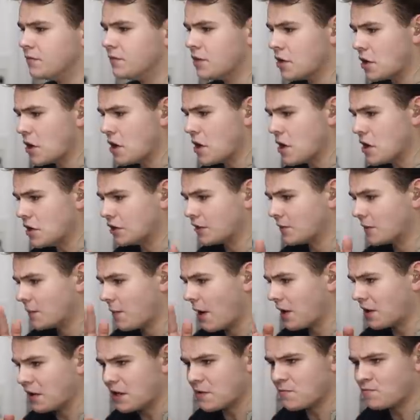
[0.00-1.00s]
Yes,
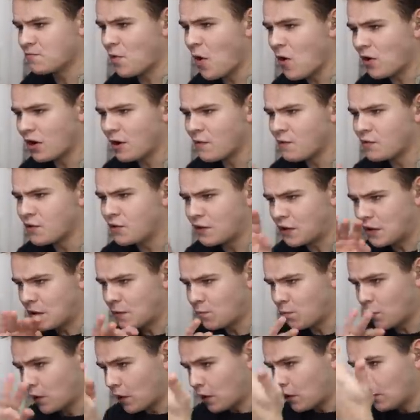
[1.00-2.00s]
everybody, welcome to the
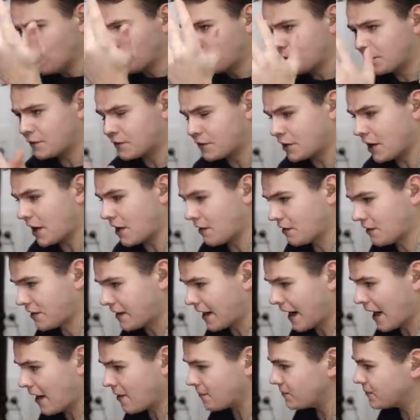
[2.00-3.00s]
world of
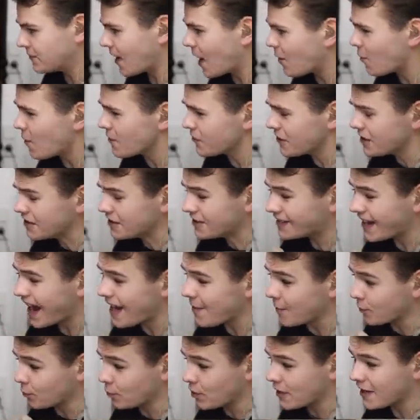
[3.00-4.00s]
Teardown. Now, what this
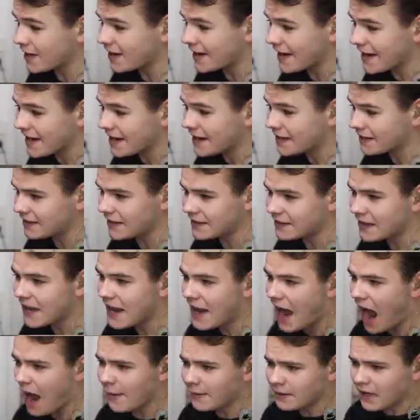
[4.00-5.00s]
game really is,
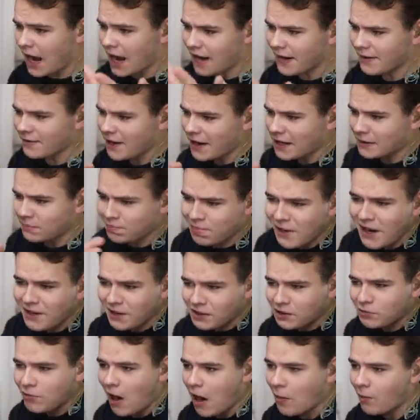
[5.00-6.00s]
I mean, I explained
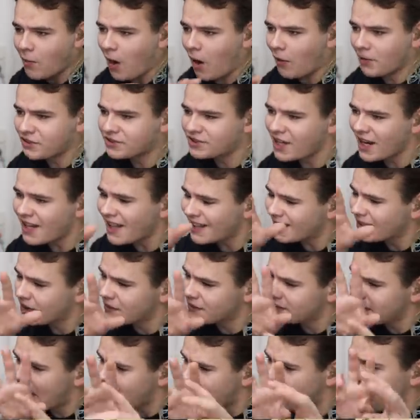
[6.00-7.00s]
it quite well. It's kind of like
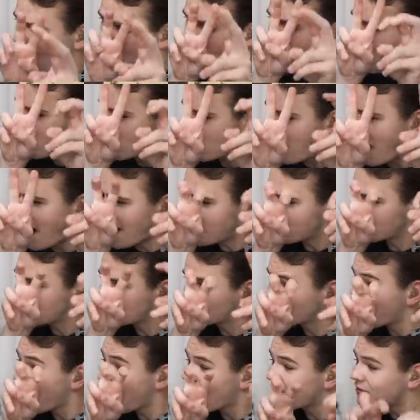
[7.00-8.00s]
a Lego
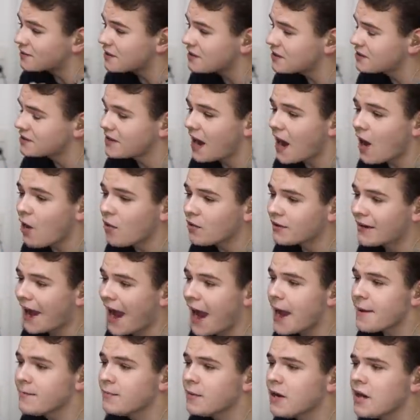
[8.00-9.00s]
Minecrafty style
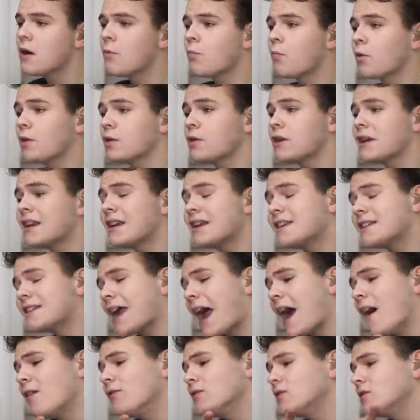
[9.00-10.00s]
game where you can
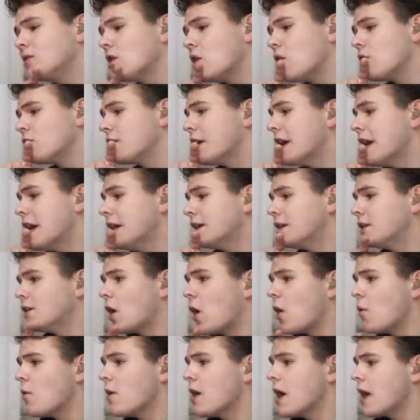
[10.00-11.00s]
download, you
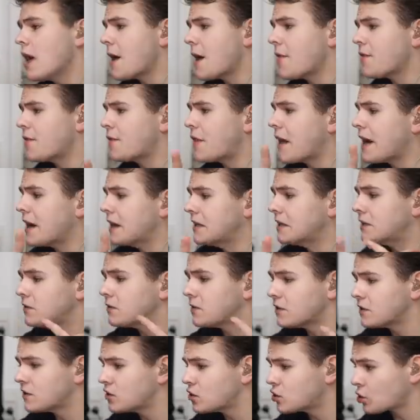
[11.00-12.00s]
know, things to
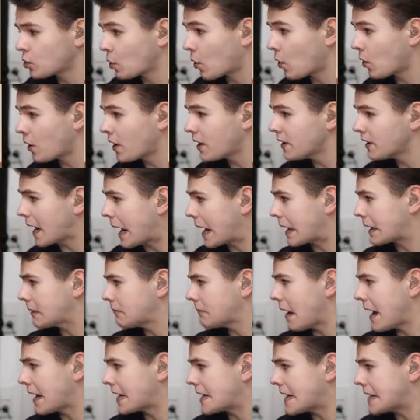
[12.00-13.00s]
destroy,
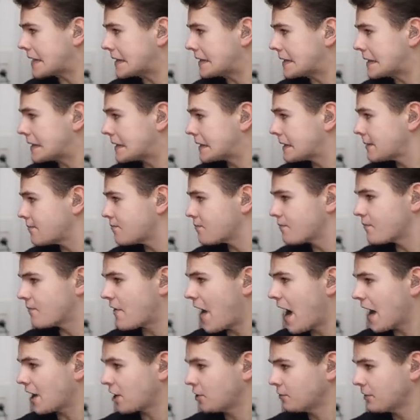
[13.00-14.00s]
like, I guess, this
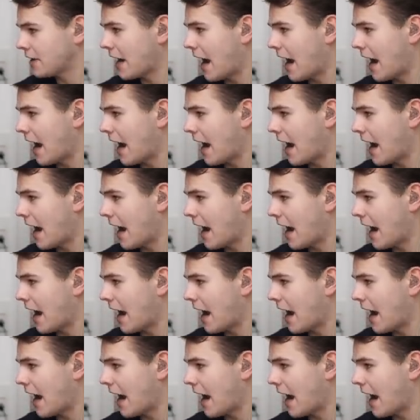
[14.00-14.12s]
factory